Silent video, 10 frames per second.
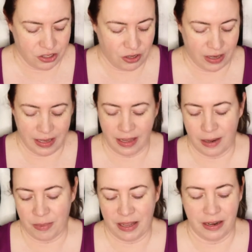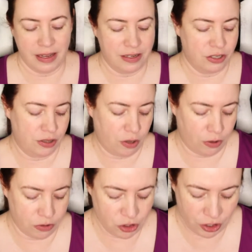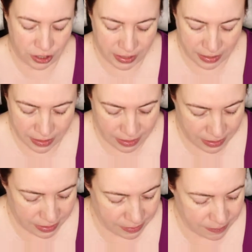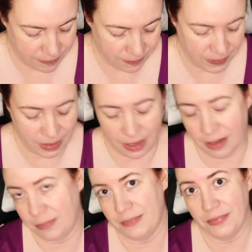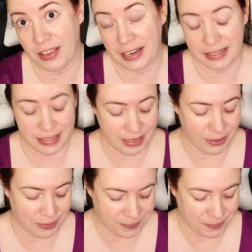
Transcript: So again, I'm getting into the whole journaling thing, um, thing, so.